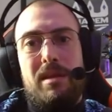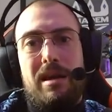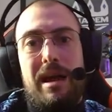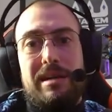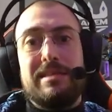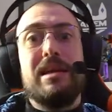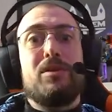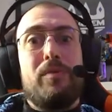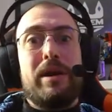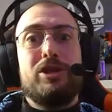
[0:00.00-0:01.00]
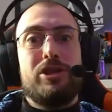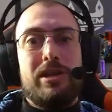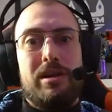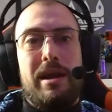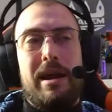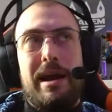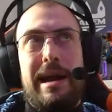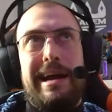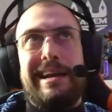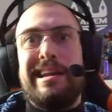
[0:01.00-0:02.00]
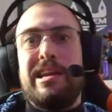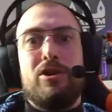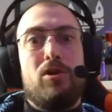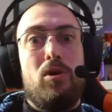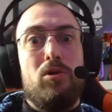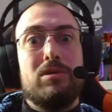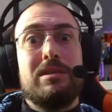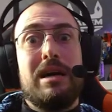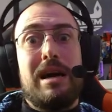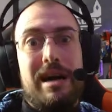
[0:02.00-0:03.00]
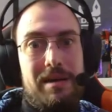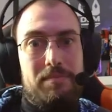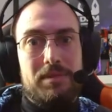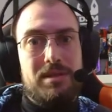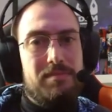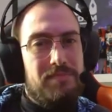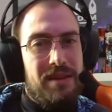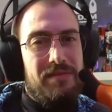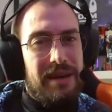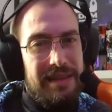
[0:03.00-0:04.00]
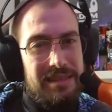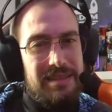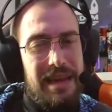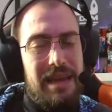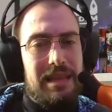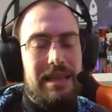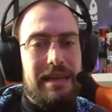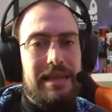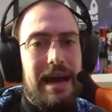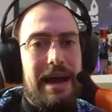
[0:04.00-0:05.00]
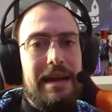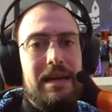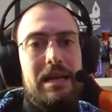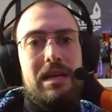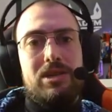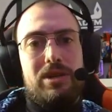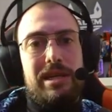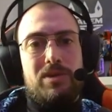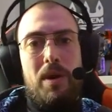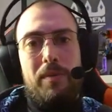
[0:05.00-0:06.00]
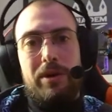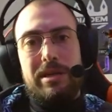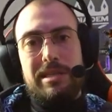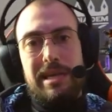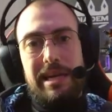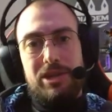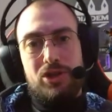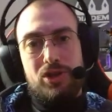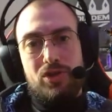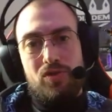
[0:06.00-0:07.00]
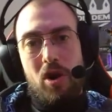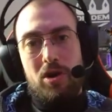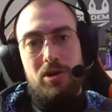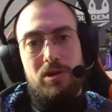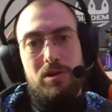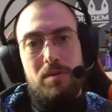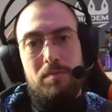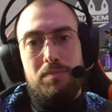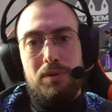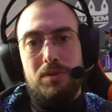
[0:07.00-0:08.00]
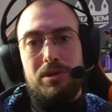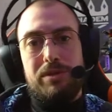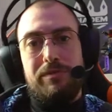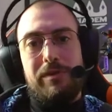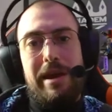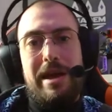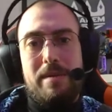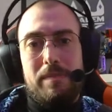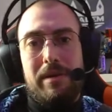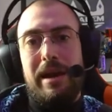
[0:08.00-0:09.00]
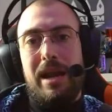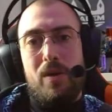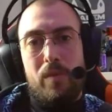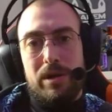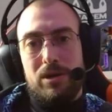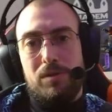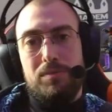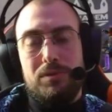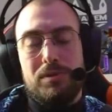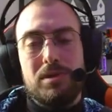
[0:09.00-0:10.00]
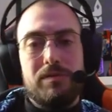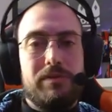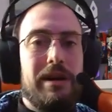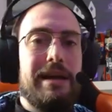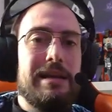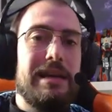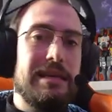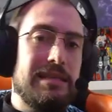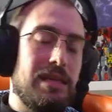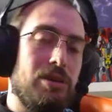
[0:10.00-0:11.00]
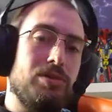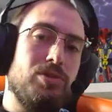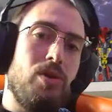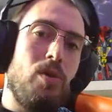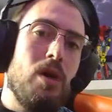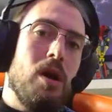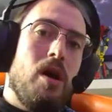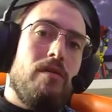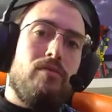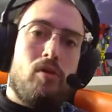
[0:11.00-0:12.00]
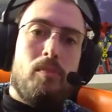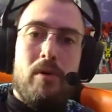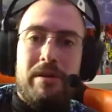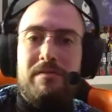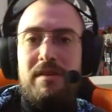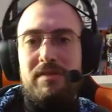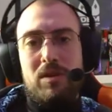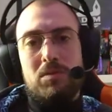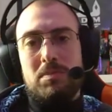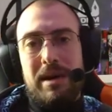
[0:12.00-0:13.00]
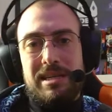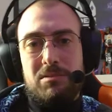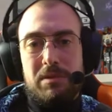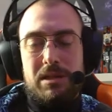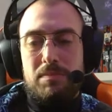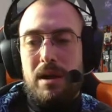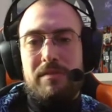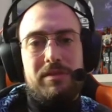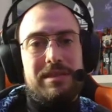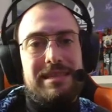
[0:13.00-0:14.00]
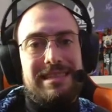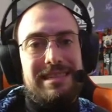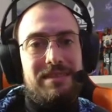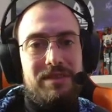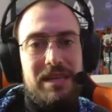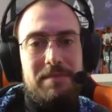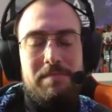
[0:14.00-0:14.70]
acceleration at near all times, if I can say it like that. So that's why we're going to see a stronger boost for hip and a weaker boost for ADS here. So 4.50 was my sweet spot for the sensitivity.